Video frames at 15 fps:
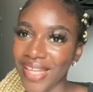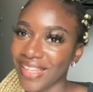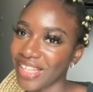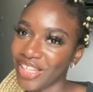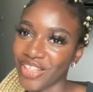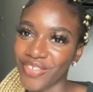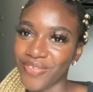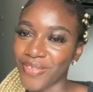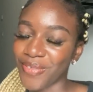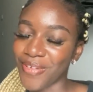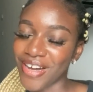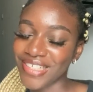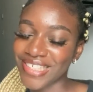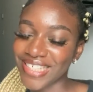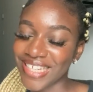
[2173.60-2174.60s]
Thank you for
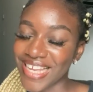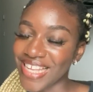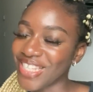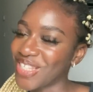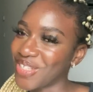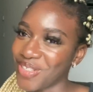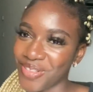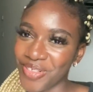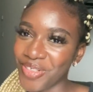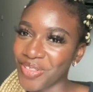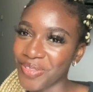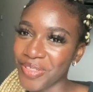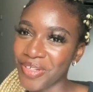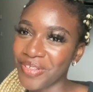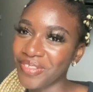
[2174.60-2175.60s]
watching. As
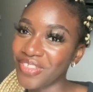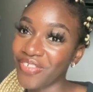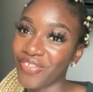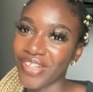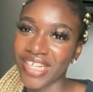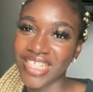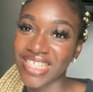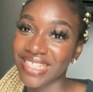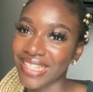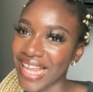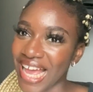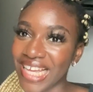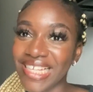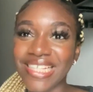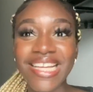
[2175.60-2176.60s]
usual, don't forget to
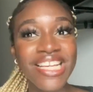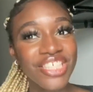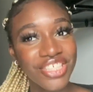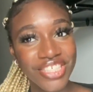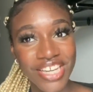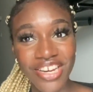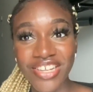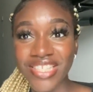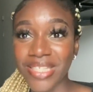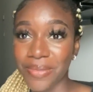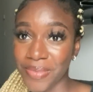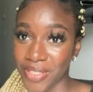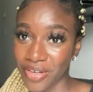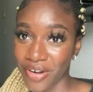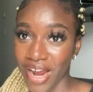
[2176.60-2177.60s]
like, share,
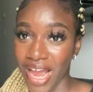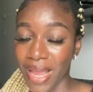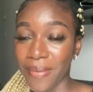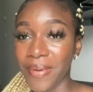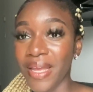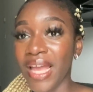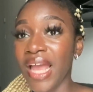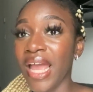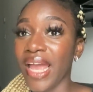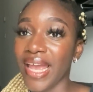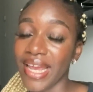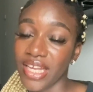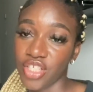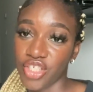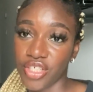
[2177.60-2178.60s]
subscribe,
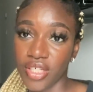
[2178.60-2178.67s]
and